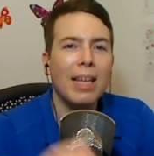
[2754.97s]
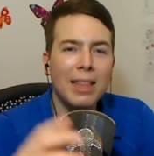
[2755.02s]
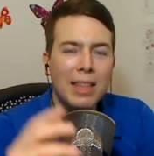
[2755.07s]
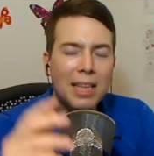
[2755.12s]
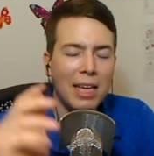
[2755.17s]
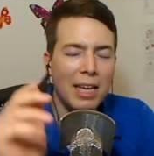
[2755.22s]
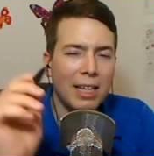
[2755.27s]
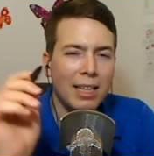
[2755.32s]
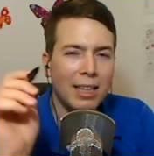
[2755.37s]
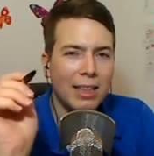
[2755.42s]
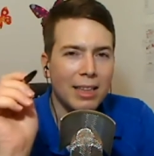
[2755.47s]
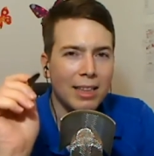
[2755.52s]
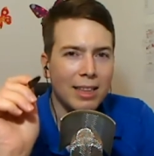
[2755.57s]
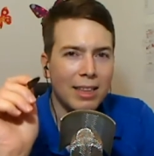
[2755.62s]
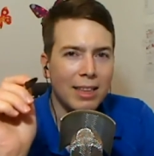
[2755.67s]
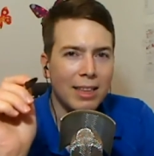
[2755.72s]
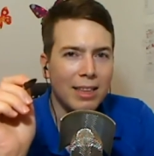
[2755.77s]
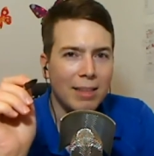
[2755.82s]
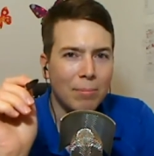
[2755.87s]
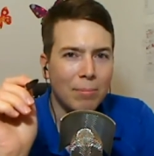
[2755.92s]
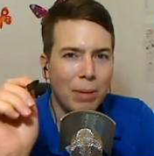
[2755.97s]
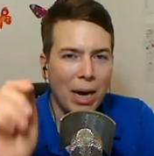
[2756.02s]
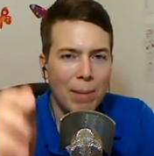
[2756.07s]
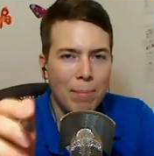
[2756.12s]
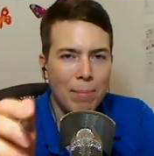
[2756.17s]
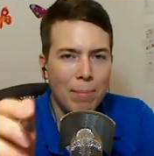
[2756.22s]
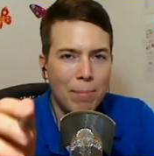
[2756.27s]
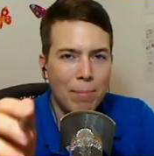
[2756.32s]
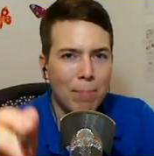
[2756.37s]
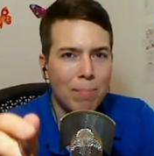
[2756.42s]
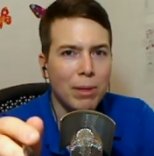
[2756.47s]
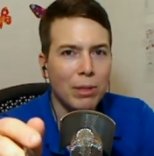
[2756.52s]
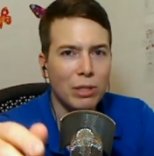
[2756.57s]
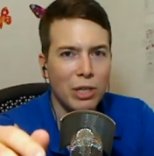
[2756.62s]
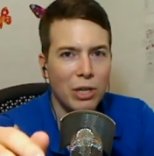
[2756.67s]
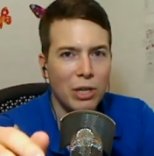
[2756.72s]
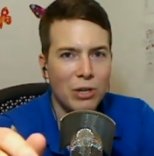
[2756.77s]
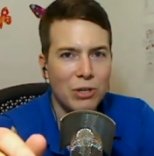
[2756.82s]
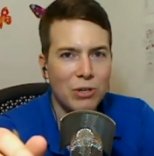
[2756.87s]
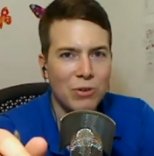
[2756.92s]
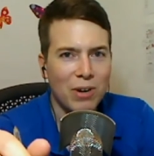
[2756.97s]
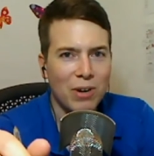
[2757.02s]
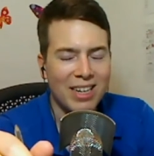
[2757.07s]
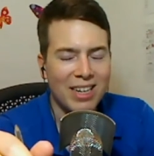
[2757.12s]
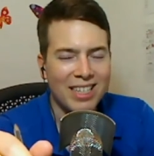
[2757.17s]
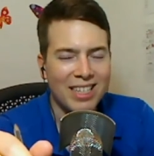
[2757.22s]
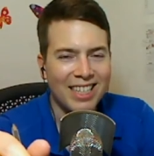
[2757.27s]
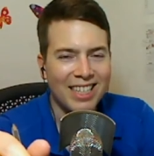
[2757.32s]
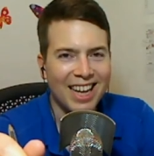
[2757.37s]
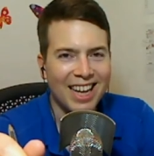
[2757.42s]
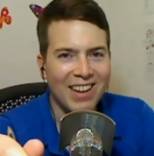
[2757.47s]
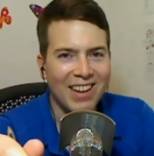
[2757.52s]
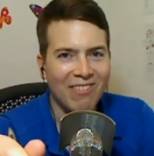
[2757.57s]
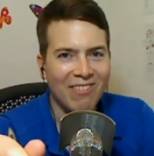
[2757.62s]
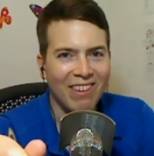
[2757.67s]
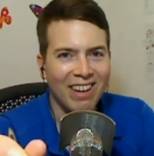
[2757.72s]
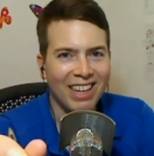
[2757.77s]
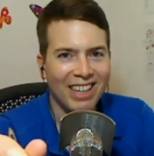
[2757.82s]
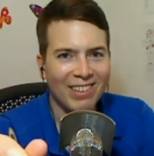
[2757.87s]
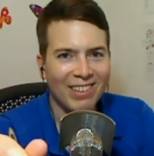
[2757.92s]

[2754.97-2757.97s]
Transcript: I think, but I'm building on your idea anyway.